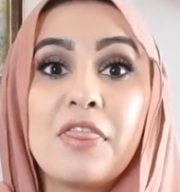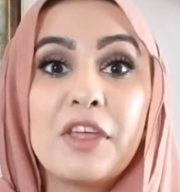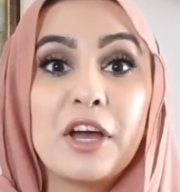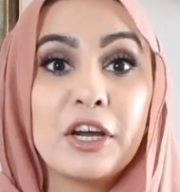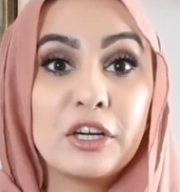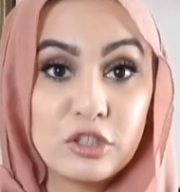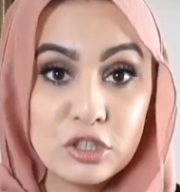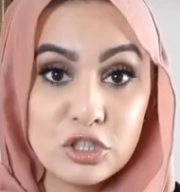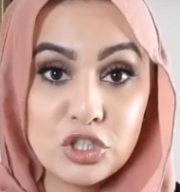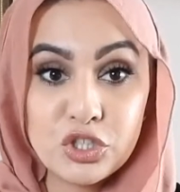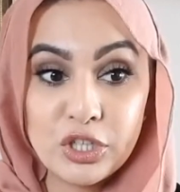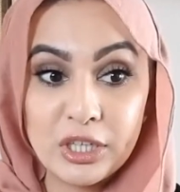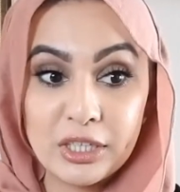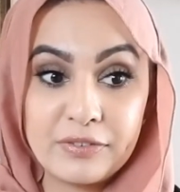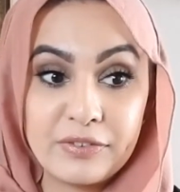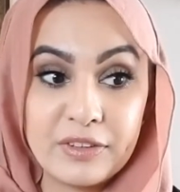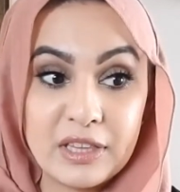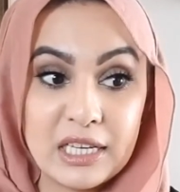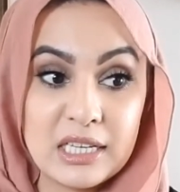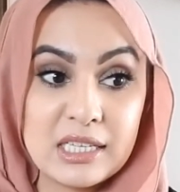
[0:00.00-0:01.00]
A good trick
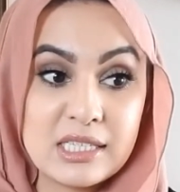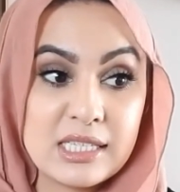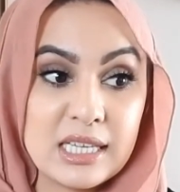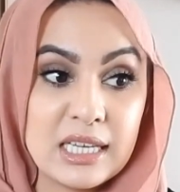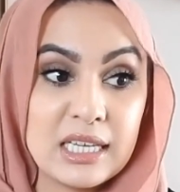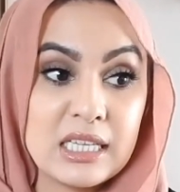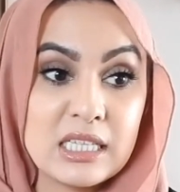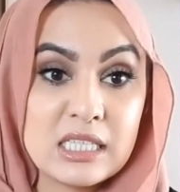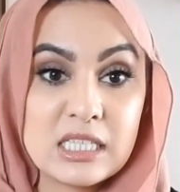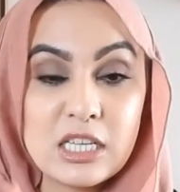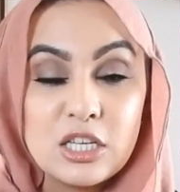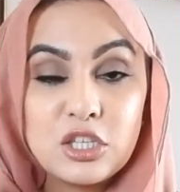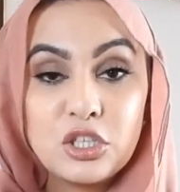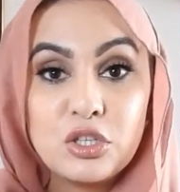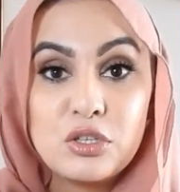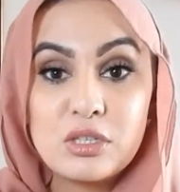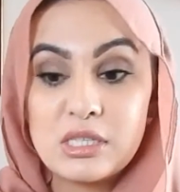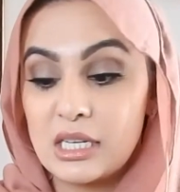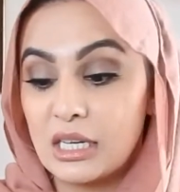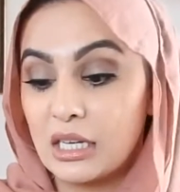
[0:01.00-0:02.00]
for this is
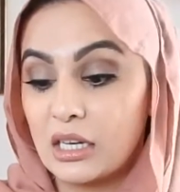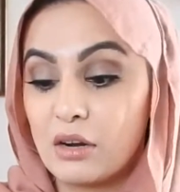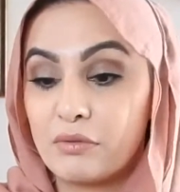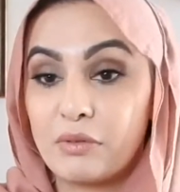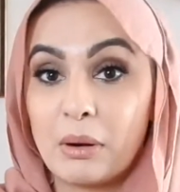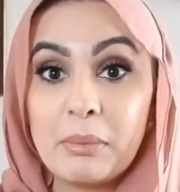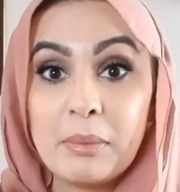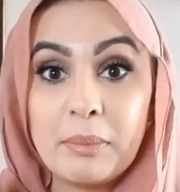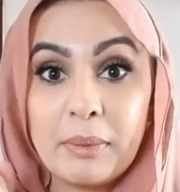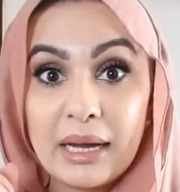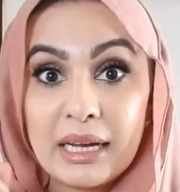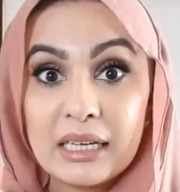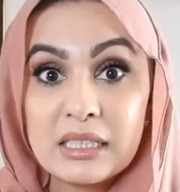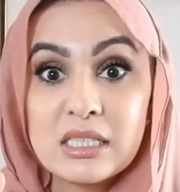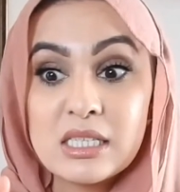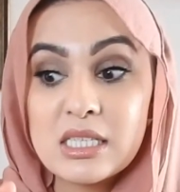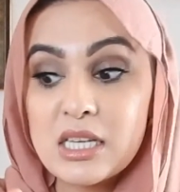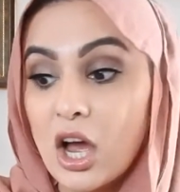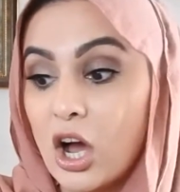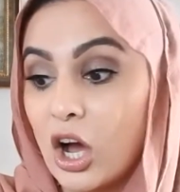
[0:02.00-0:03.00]
using a rubber
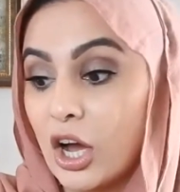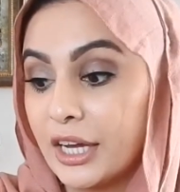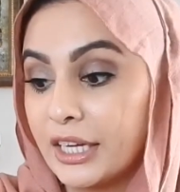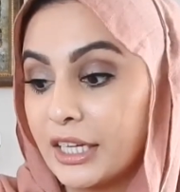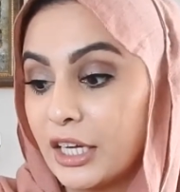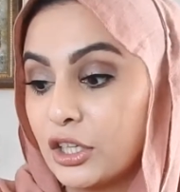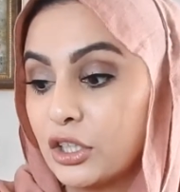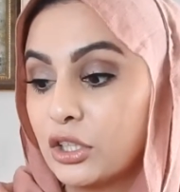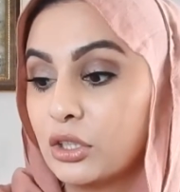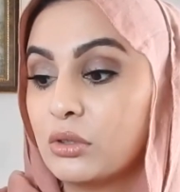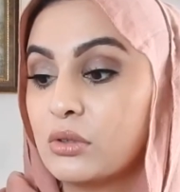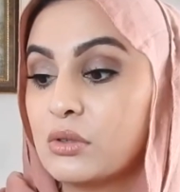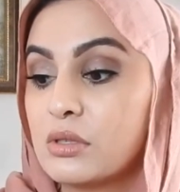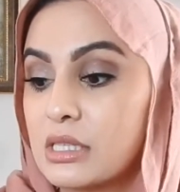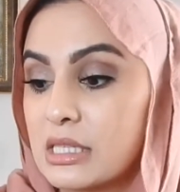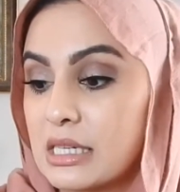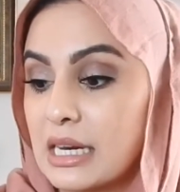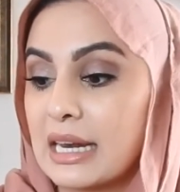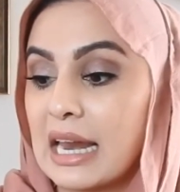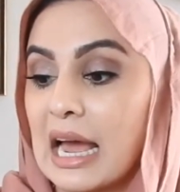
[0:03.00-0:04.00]
band. I
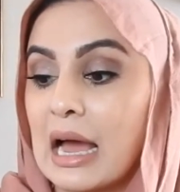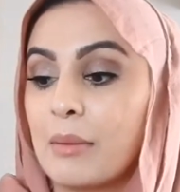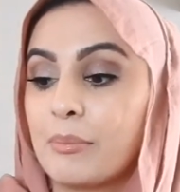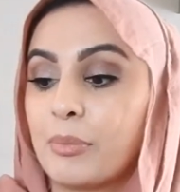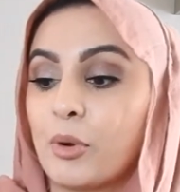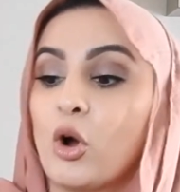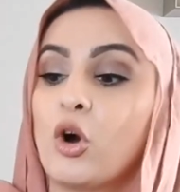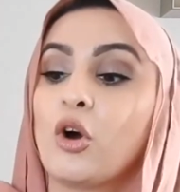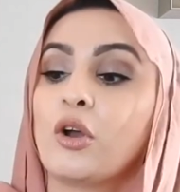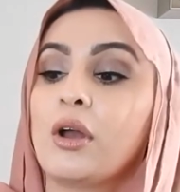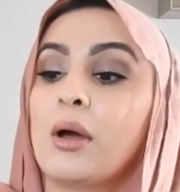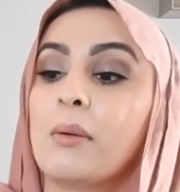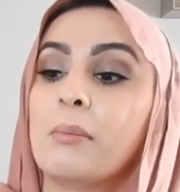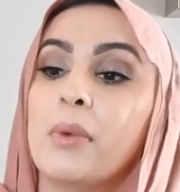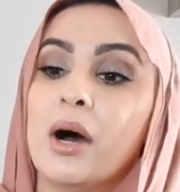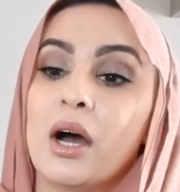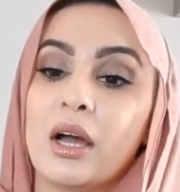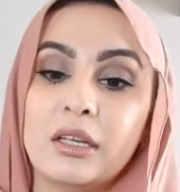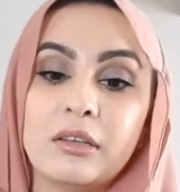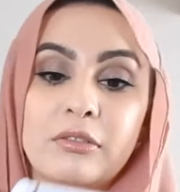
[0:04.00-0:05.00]
used an app on
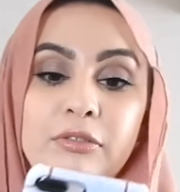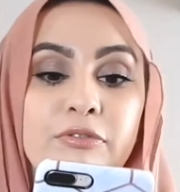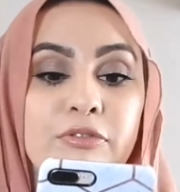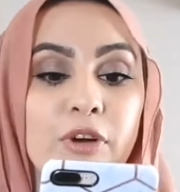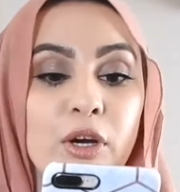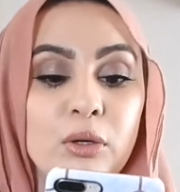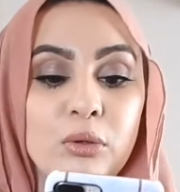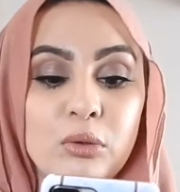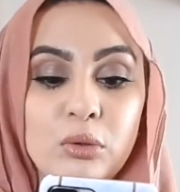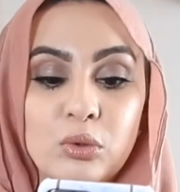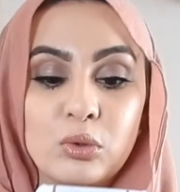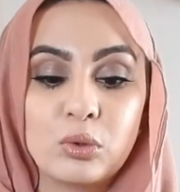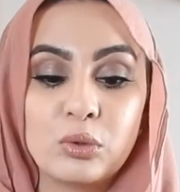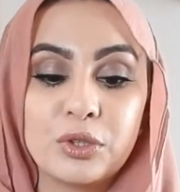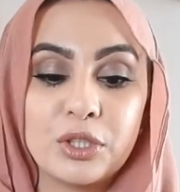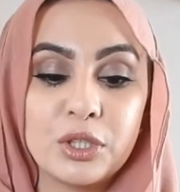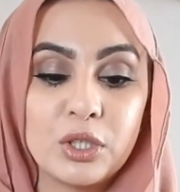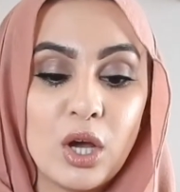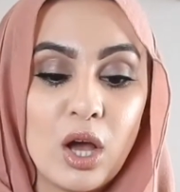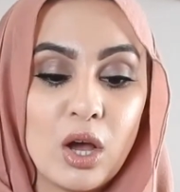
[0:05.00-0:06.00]
my phone
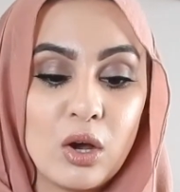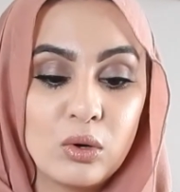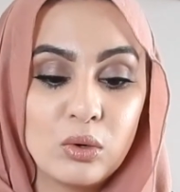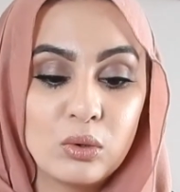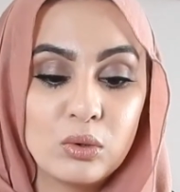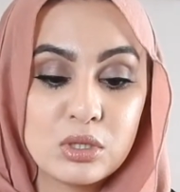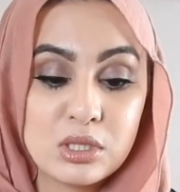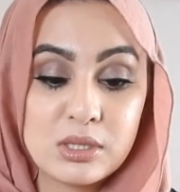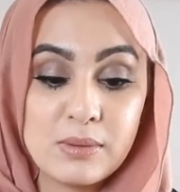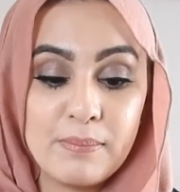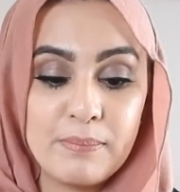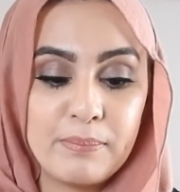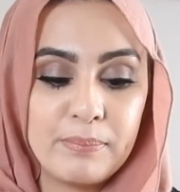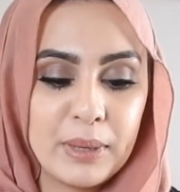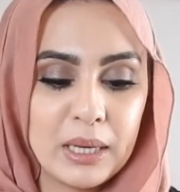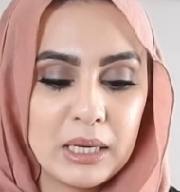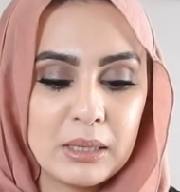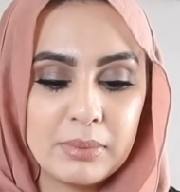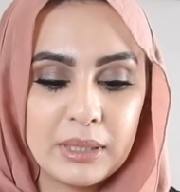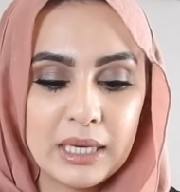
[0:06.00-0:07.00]
called the Awesome
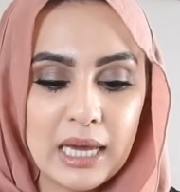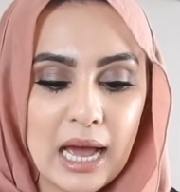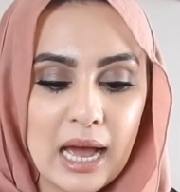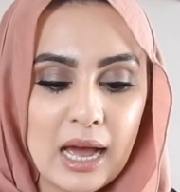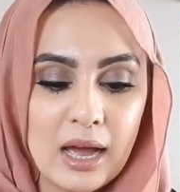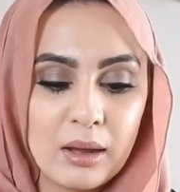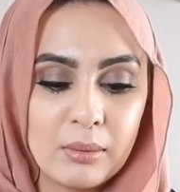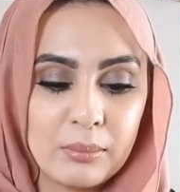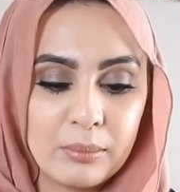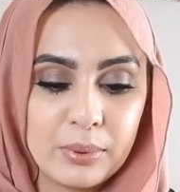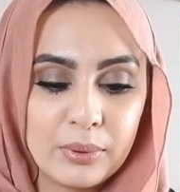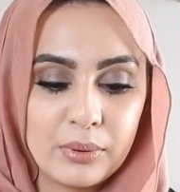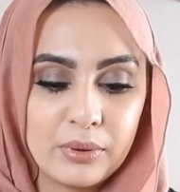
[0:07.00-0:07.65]
Baby app.